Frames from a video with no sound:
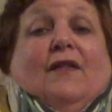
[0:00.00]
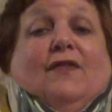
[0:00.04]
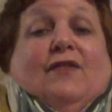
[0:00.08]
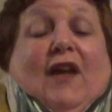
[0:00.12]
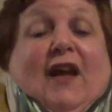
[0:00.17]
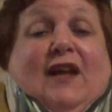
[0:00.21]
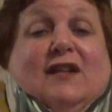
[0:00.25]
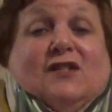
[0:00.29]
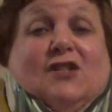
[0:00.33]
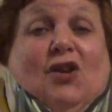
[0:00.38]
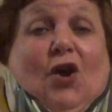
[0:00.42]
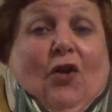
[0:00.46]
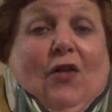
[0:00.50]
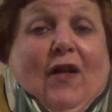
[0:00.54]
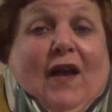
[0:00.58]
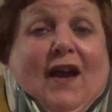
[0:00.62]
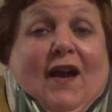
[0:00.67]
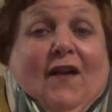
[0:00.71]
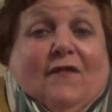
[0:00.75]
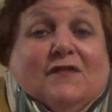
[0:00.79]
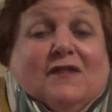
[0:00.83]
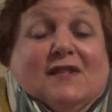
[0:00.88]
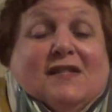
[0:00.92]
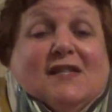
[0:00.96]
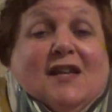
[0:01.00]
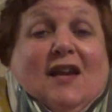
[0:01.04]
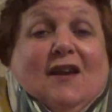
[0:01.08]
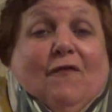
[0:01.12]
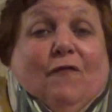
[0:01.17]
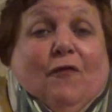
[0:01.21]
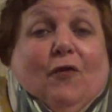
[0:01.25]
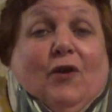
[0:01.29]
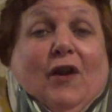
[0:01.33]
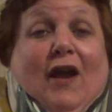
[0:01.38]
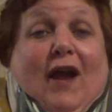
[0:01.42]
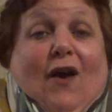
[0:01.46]
That's all I have to
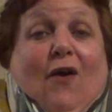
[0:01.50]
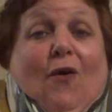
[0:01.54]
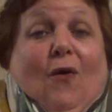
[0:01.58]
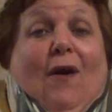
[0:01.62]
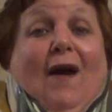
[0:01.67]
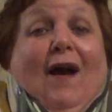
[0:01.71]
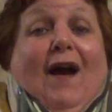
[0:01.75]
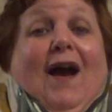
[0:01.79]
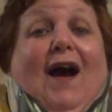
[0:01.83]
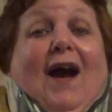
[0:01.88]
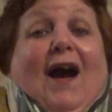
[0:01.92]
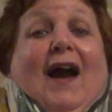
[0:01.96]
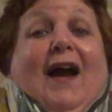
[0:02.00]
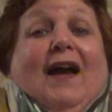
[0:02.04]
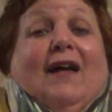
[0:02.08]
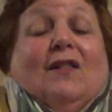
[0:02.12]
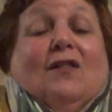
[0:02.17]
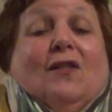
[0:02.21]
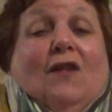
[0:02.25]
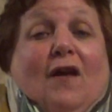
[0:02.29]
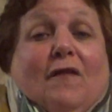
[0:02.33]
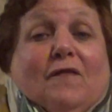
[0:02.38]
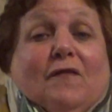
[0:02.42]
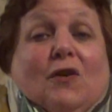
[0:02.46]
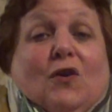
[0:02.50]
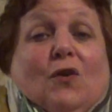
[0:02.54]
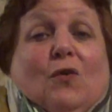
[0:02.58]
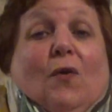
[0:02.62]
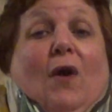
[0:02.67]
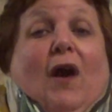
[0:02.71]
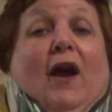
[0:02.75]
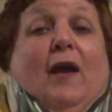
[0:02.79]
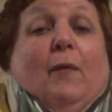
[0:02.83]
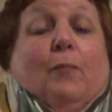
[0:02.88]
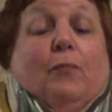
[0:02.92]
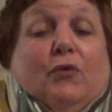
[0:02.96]
say for now. I love you,
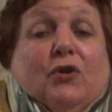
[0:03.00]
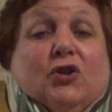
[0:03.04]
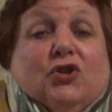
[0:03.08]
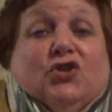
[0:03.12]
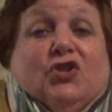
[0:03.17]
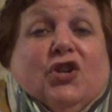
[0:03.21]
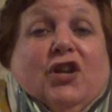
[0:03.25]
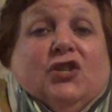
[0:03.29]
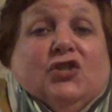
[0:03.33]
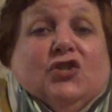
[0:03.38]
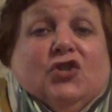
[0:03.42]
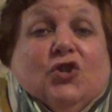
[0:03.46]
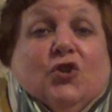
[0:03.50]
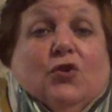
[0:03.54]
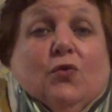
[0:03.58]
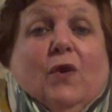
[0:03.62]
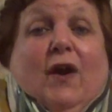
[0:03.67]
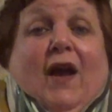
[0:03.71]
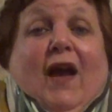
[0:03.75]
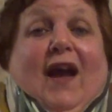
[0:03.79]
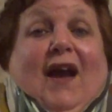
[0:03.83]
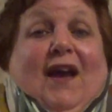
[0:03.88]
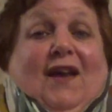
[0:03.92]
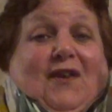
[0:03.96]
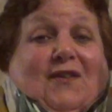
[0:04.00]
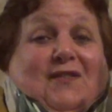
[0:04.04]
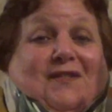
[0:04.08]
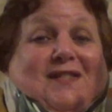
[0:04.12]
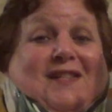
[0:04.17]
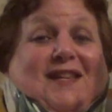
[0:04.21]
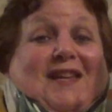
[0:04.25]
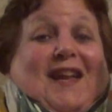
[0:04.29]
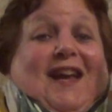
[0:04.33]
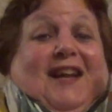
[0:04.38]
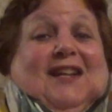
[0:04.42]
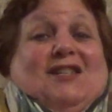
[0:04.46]
I appreciate you, and I'll
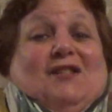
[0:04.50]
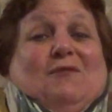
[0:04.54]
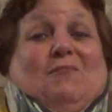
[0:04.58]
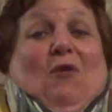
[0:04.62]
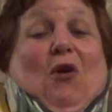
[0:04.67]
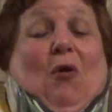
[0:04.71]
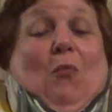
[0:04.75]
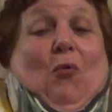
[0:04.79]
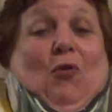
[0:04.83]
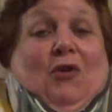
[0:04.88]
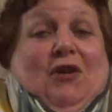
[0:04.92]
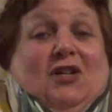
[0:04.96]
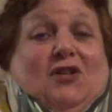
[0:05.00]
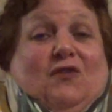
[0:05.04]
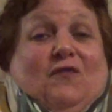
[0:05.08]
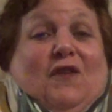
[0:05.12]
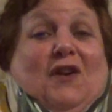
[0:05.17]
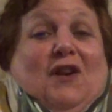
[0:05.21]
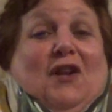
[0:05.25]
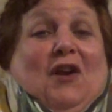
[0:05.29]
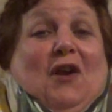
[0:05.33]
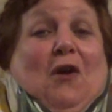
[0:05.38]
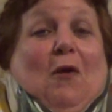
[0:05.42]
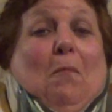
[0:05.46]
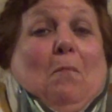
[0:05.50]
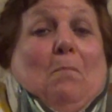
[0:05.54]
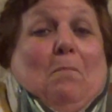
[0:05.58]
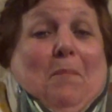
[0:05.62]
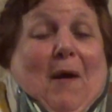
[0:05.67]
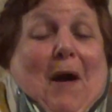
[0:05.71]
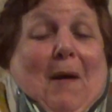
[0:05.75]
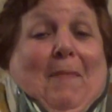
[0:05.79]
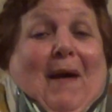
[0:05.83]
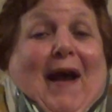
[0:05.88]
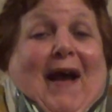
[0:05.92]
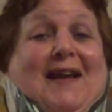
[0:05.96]
see you on tomorrow morning's video.
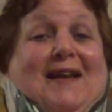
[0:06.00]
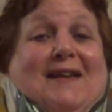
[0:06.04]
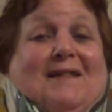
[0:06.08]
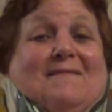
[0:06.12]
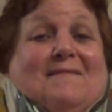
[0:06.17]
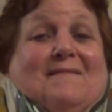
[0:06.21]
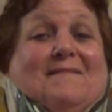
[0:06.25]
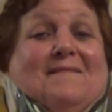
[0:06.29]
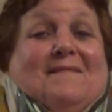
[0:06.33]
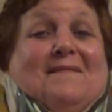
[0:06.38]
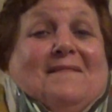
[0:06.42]
Bye-bye.